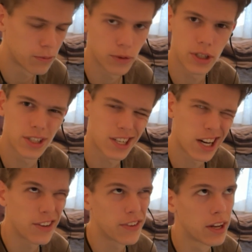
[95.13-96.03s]
which is kind
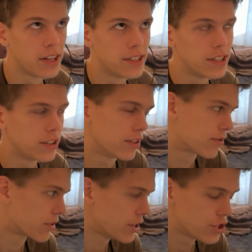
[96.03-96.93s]
of an idea in the
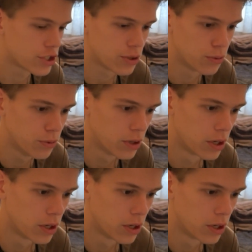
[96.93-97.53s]
French too,